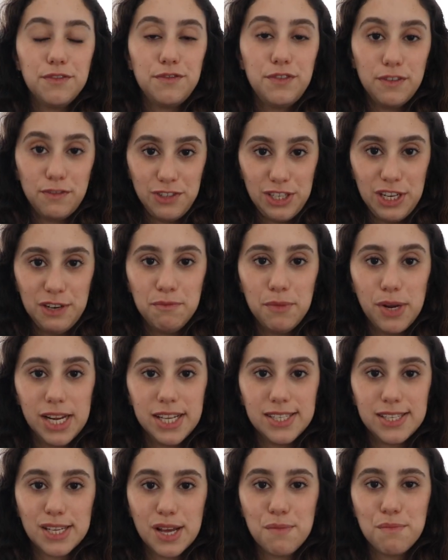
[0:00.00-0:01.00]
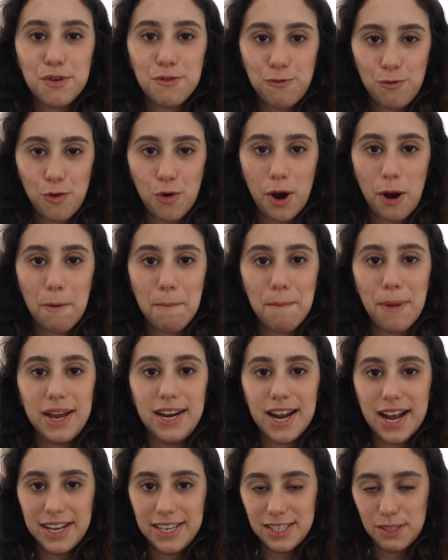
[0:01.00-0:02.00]
15 minutes before my
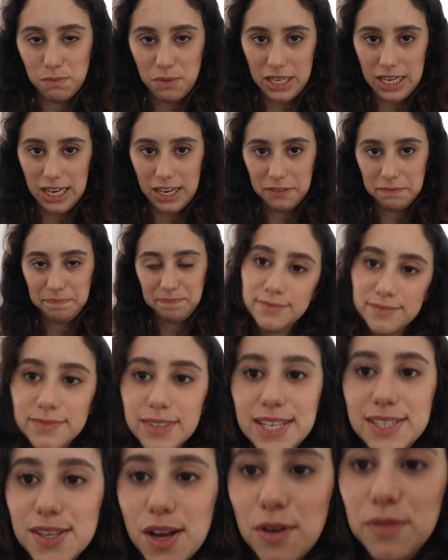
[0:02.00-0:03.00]
next meeting. Let's